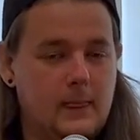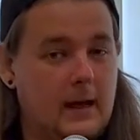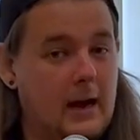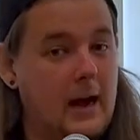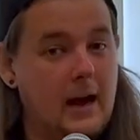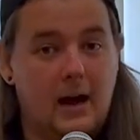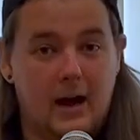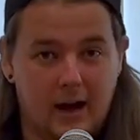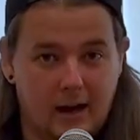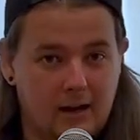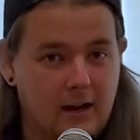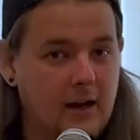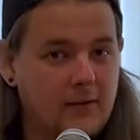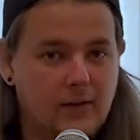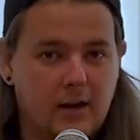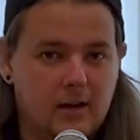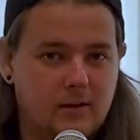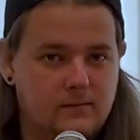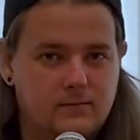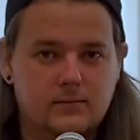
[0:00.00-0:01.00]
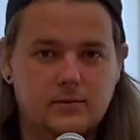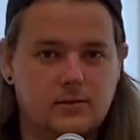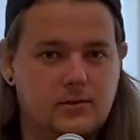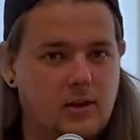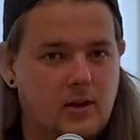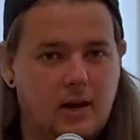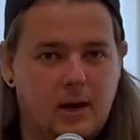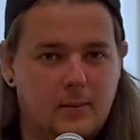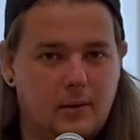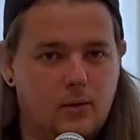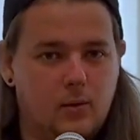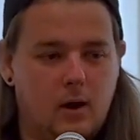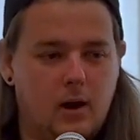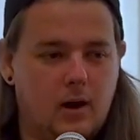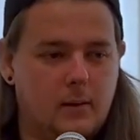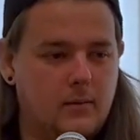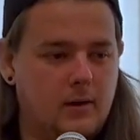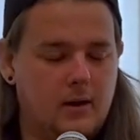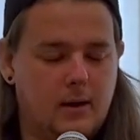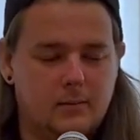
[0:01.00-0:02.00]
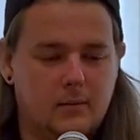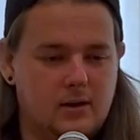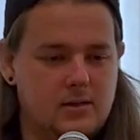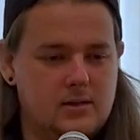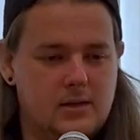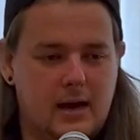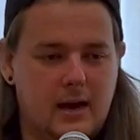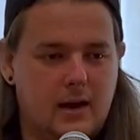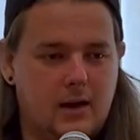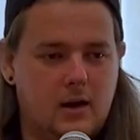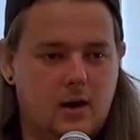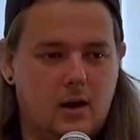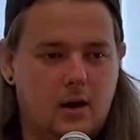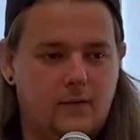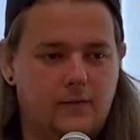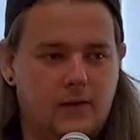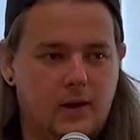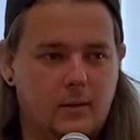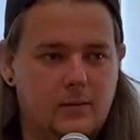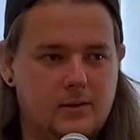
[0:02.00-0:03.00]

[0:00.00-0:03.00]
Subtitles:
I love it. Don't get me wrong. I'm not slagging it off here,